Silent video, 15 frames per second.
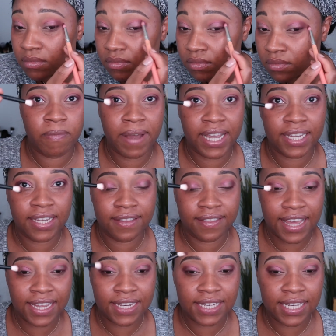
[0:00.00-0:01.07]
Go back in
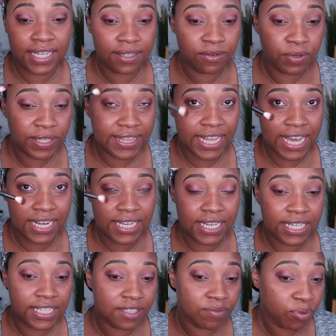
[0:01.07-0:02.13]
that with that
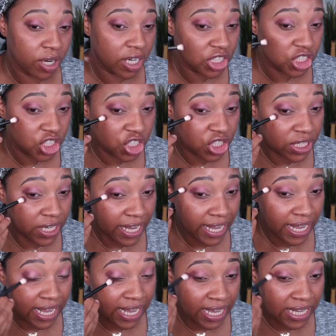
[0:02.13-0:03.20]
NYX brush
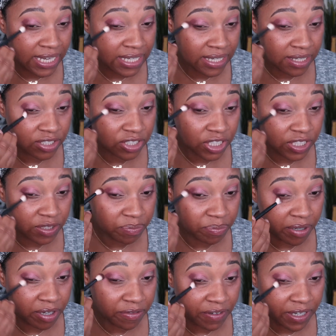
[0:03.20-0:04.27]
and just
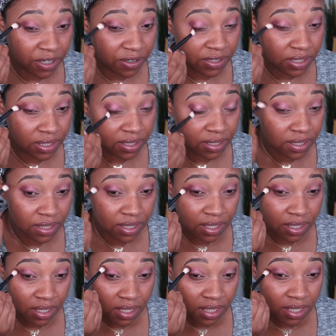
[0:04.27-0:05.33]
buff out
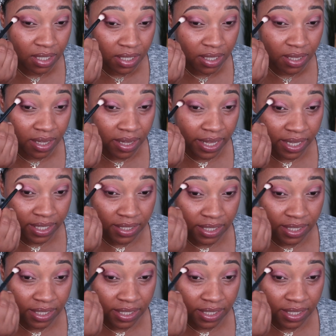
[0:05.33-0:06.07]
that